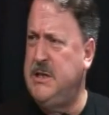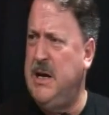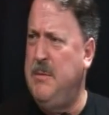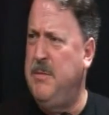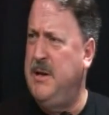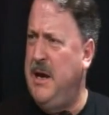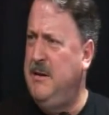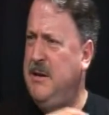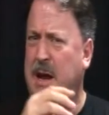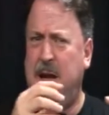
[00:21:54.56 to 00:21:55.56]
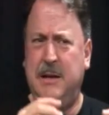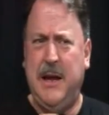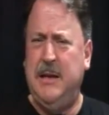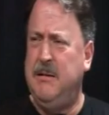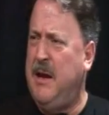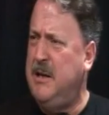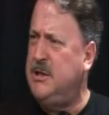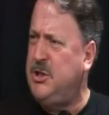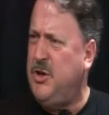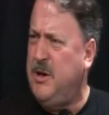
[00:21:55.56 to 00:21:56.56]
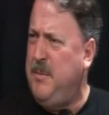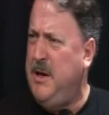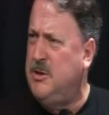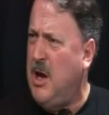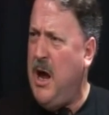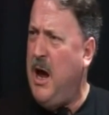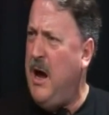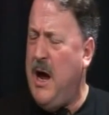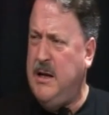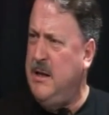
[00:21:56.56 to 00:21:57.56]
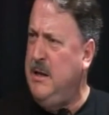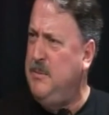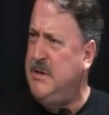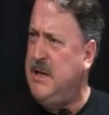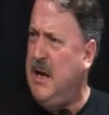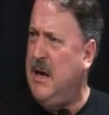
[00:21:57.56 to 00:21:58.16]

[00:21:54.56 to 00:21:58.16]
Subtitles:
statement, and it struck me as utterly bizarre.